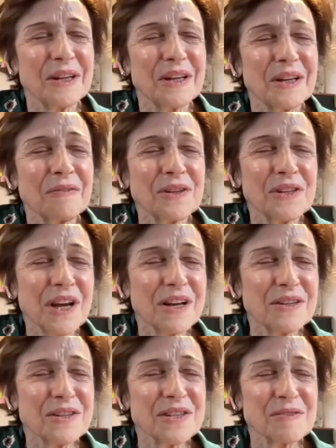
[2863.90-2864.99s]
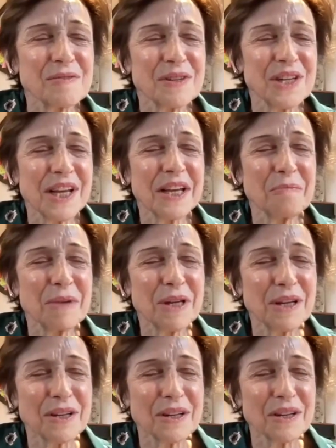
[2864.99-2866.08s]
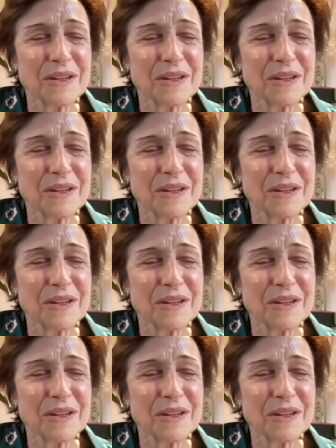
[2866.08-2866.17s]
if it does, take a minute